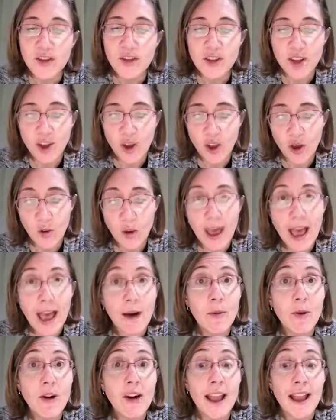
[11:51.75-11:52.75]
so
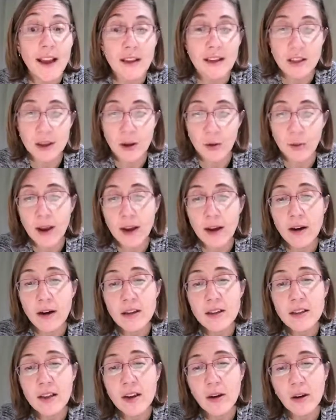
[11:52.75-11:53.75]
our x
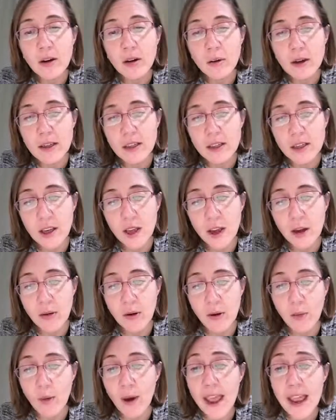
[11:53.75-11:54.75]
squareds are going to
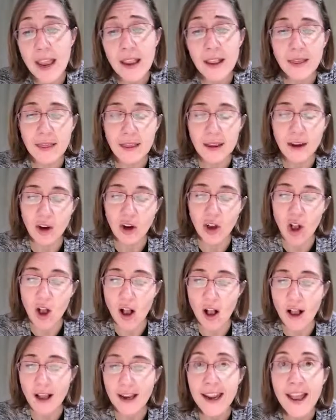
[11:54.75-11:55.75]
go away. They're
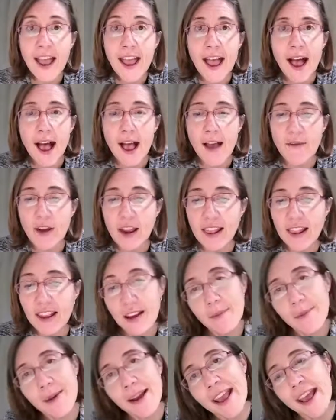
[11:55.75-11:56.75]
gone. If I
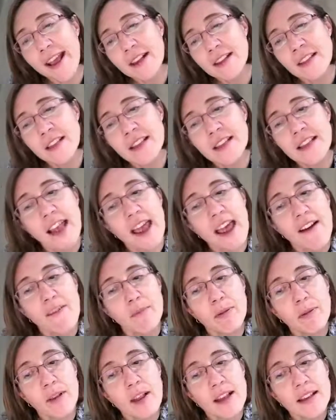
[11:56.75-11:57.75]
look at my x's, I
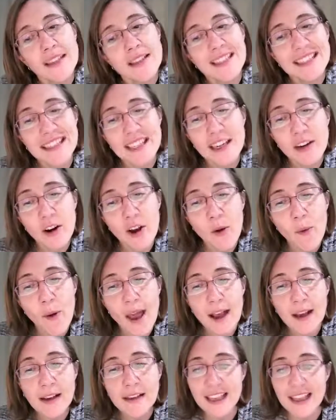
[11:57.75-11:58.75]
have plus
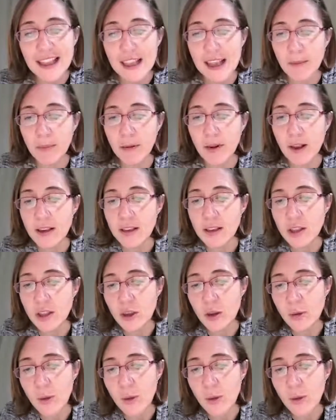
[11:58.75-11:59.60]
0x and then plus